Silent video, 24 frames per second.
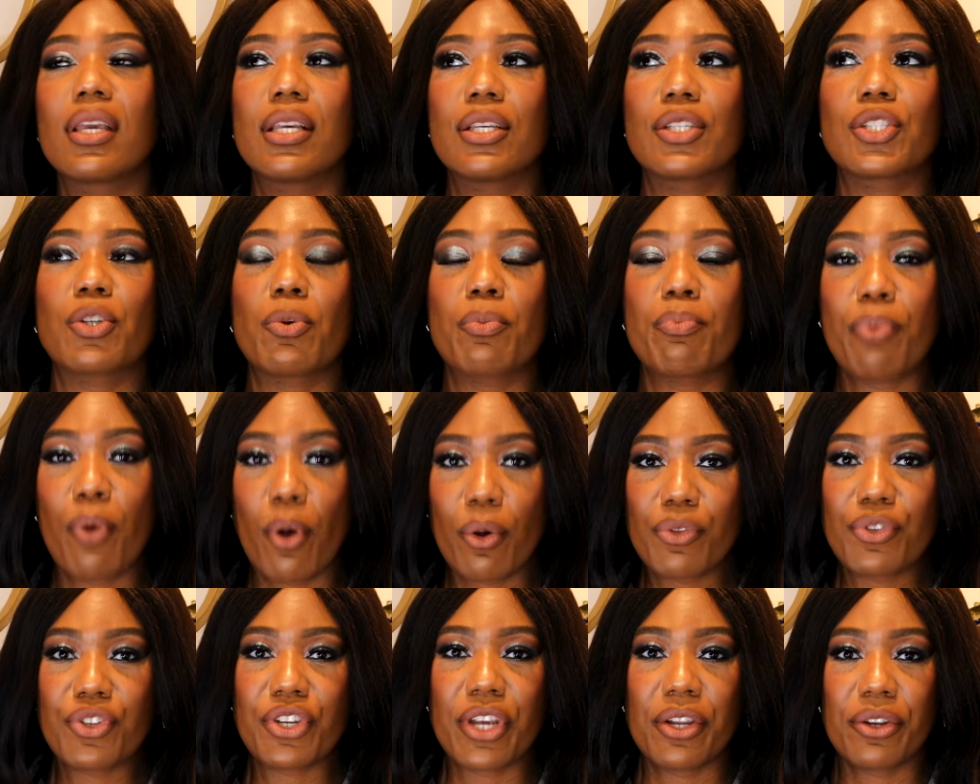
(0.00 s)
So
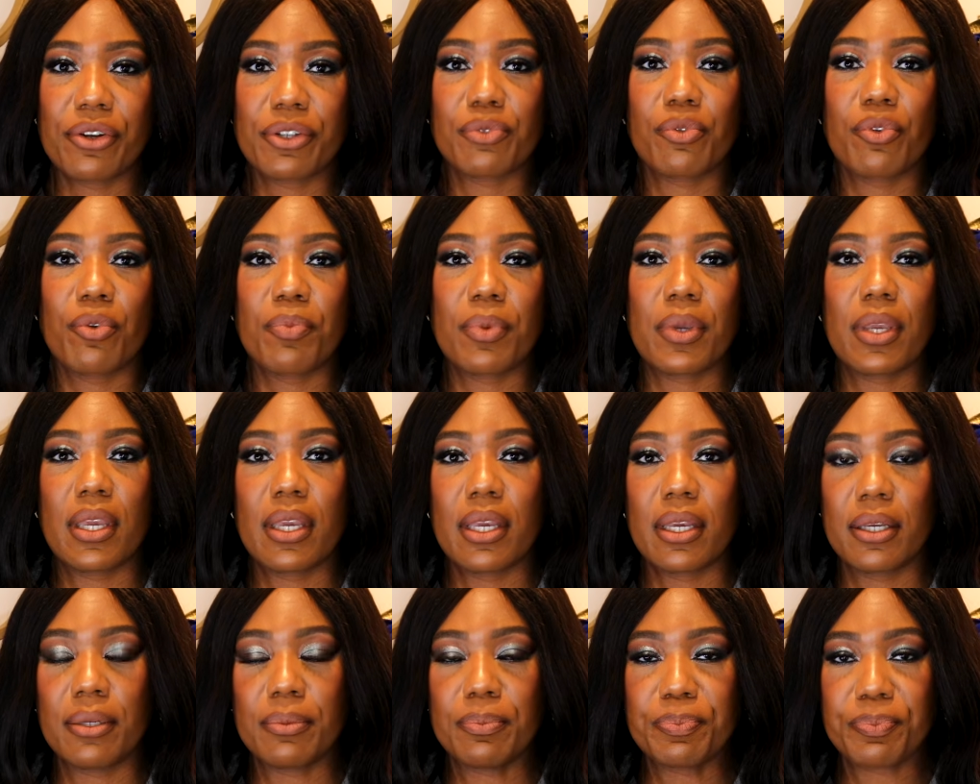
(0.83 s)
both genders were
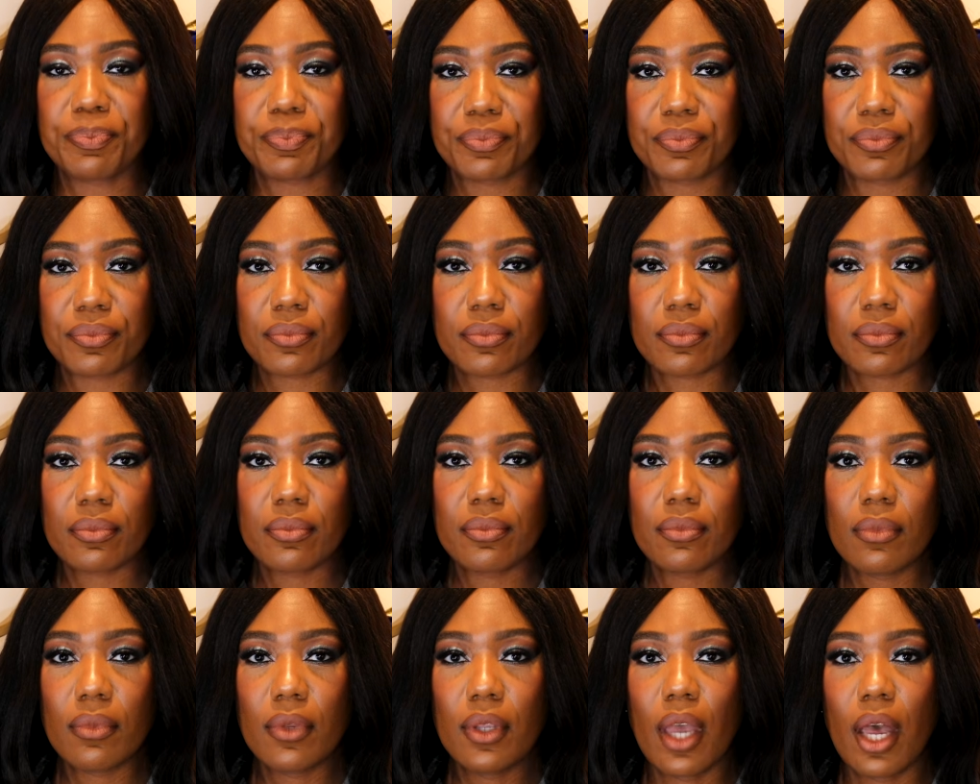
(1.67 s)
being
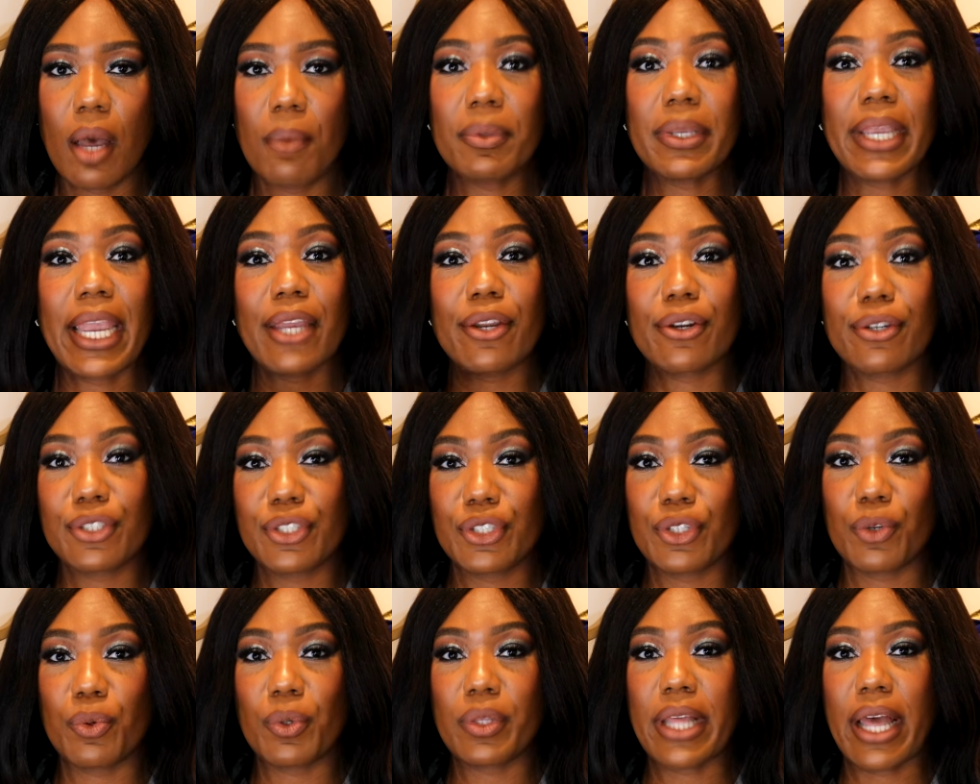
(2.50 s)
catered
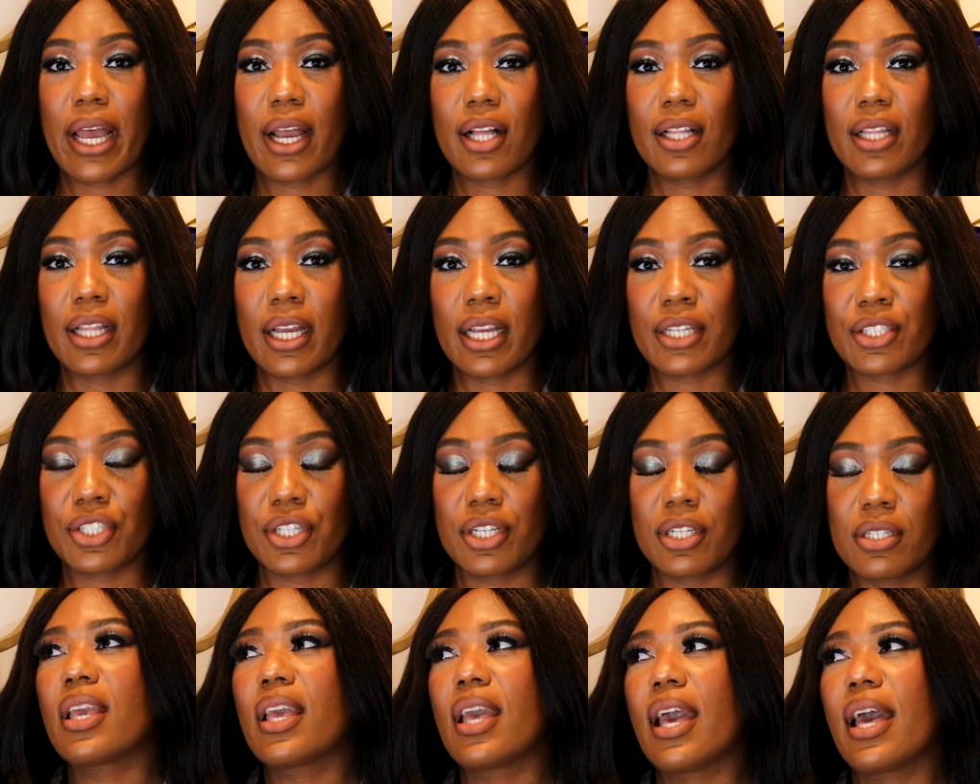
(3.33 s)
to with that
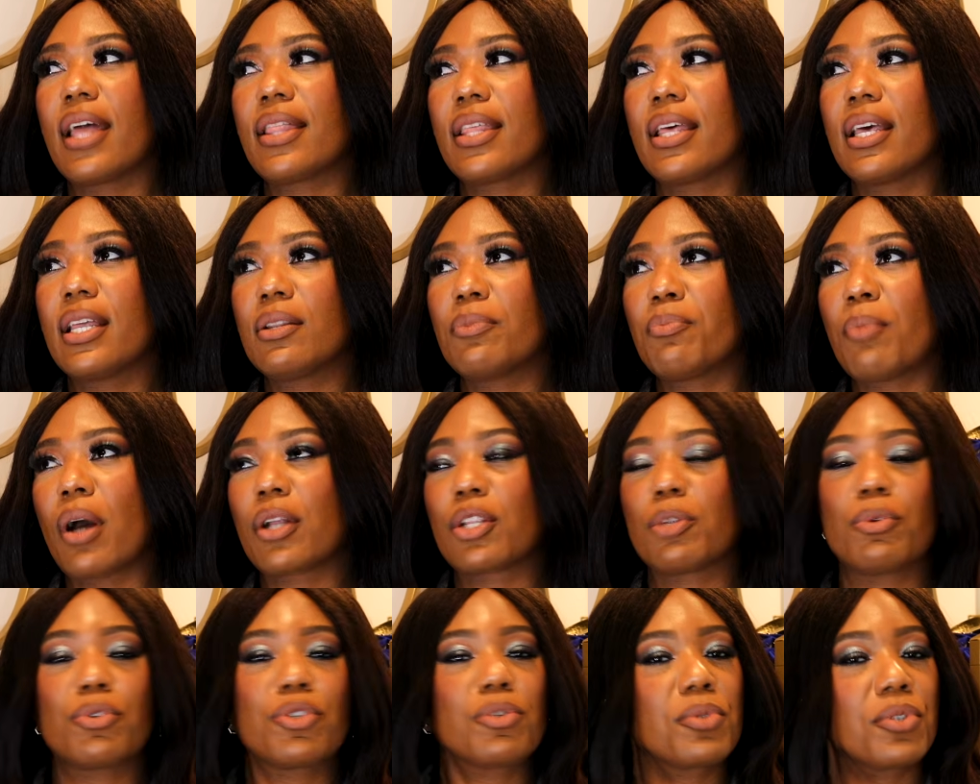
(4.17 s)
collection. And then
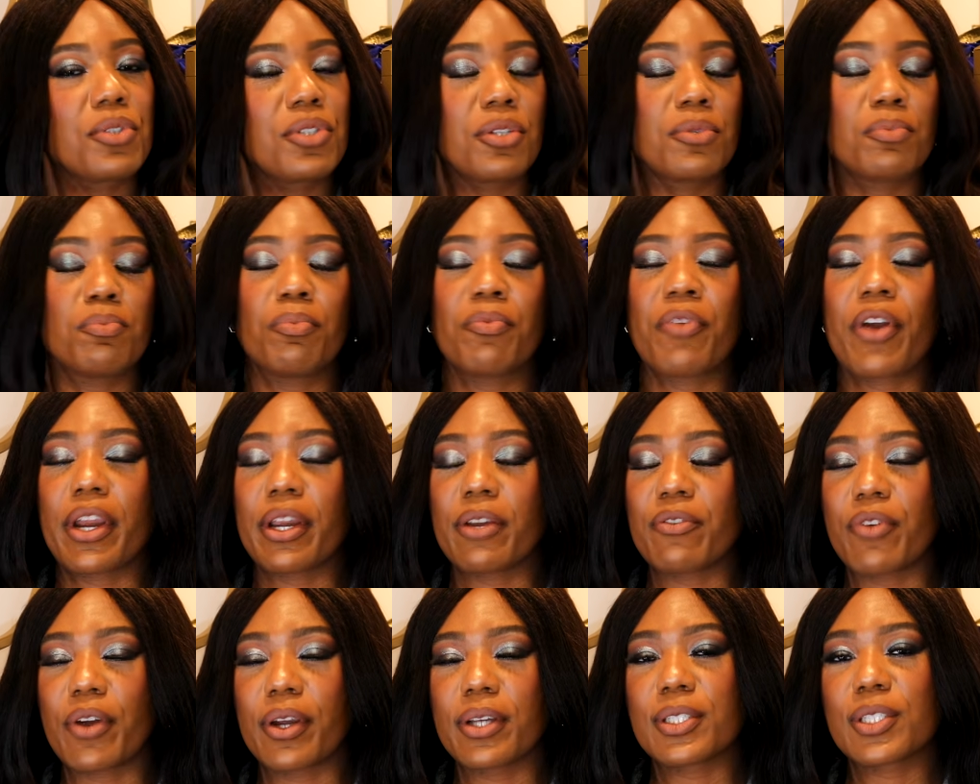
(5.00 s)
Magda Butrym was just a
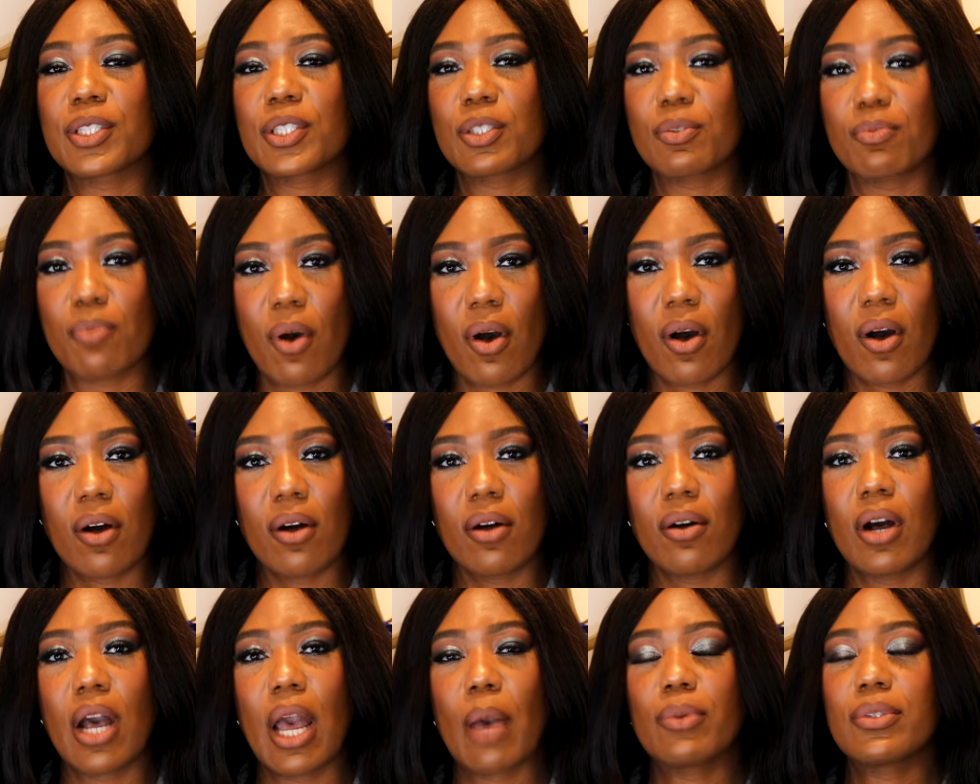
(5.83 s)
very, very
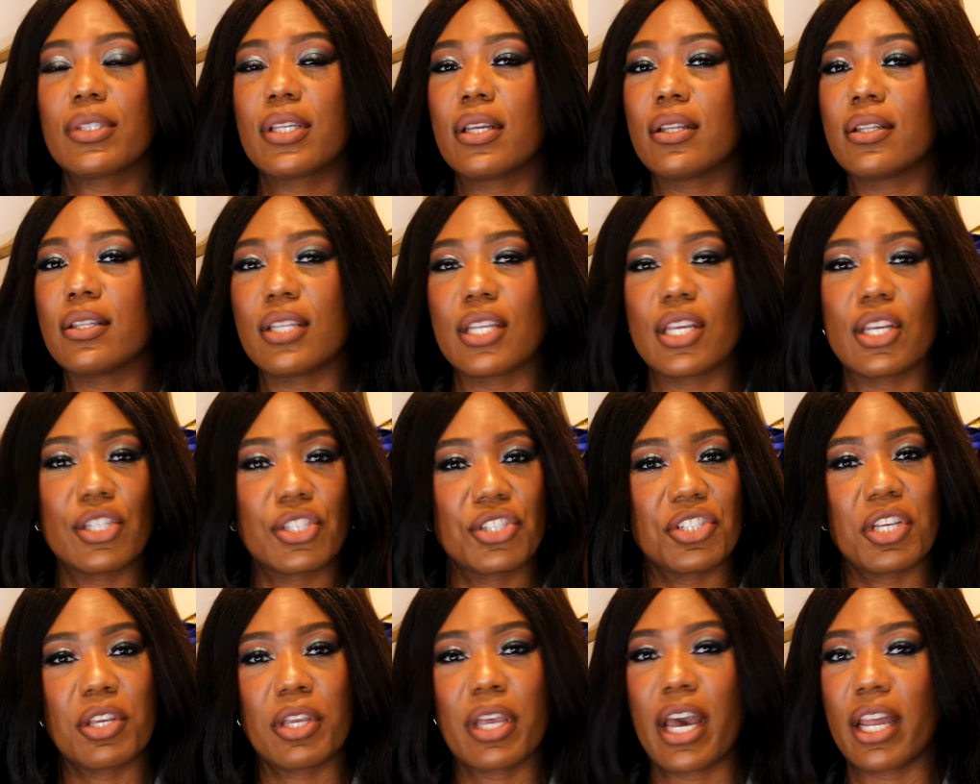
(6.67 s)
small, I would say
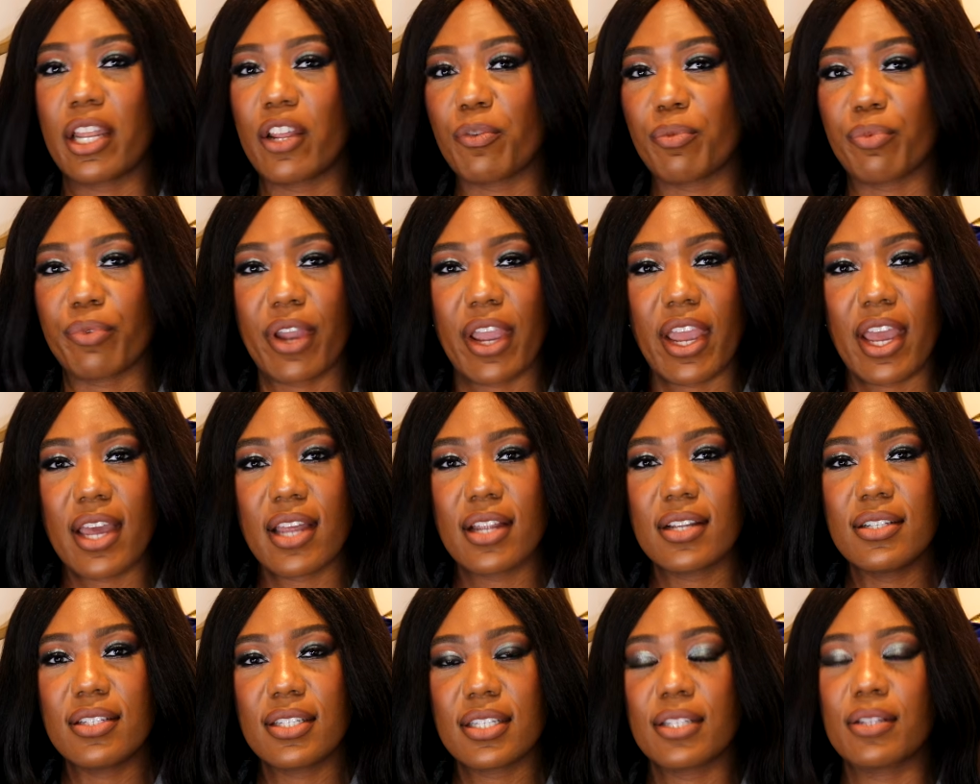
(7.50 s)
niche-y kind of
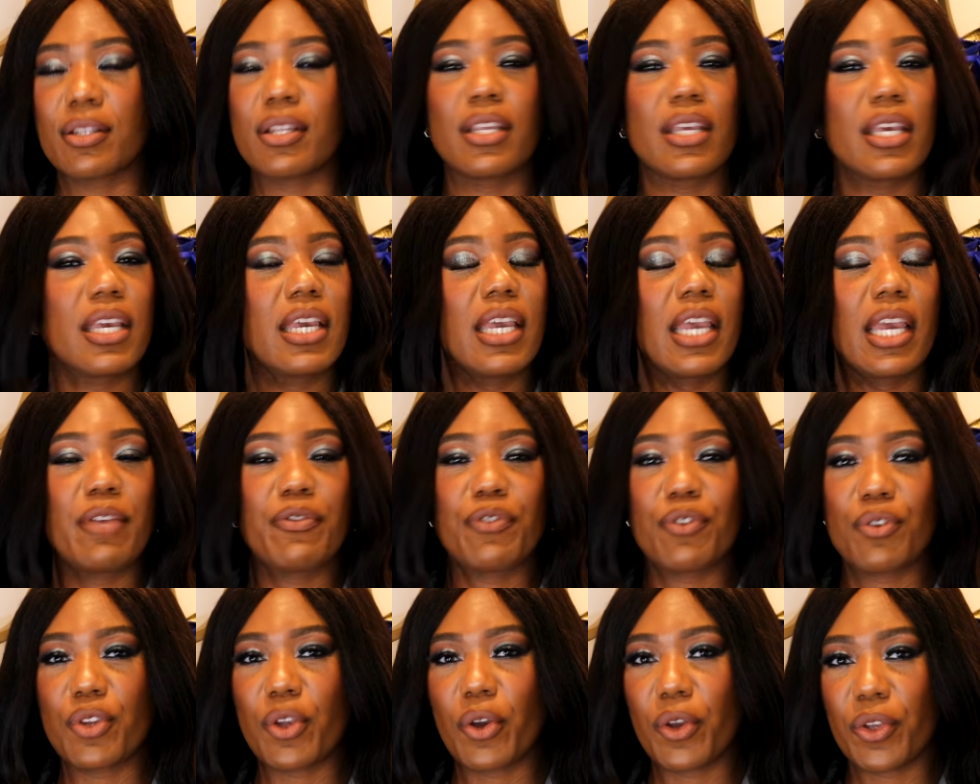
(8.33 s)
brand. And
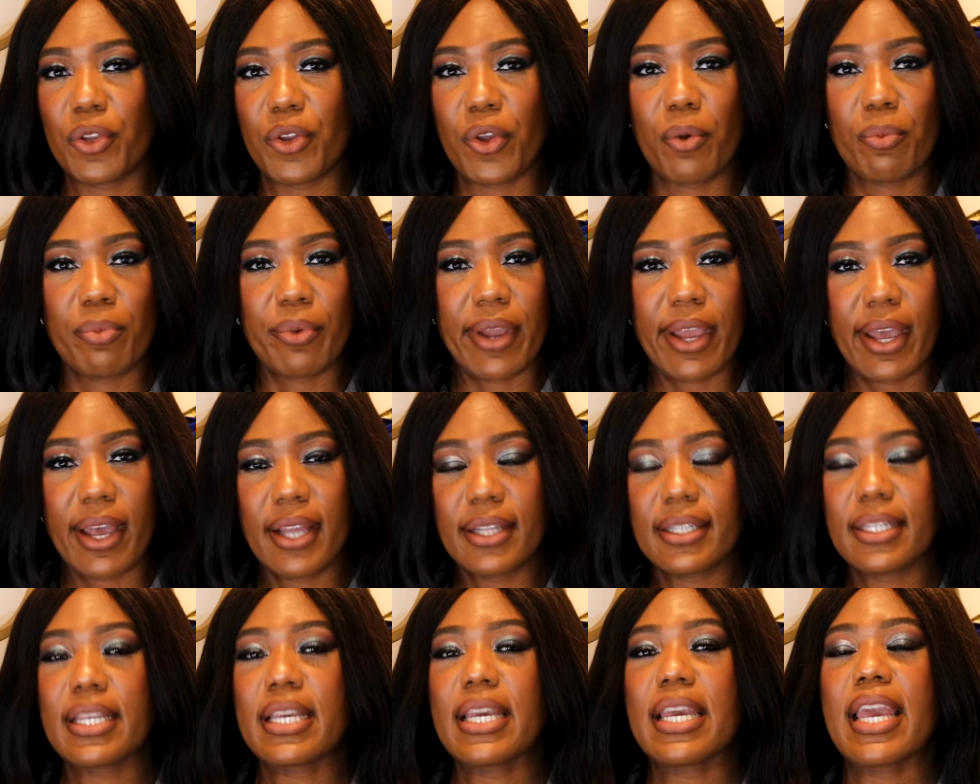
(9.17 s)
if you know
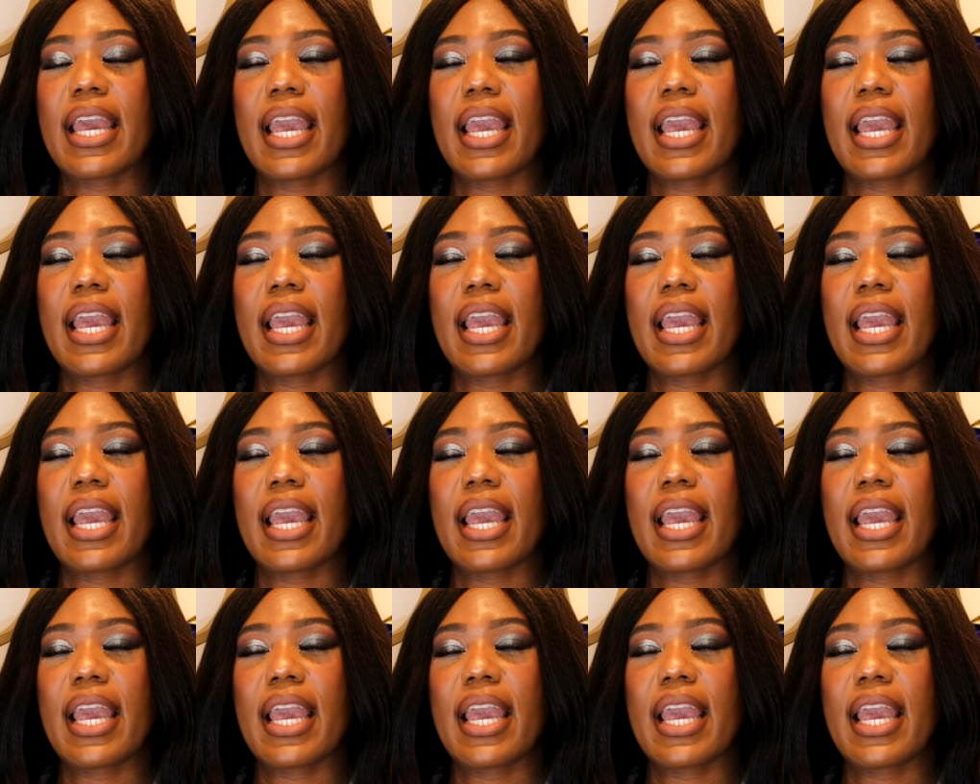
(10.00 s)
brand.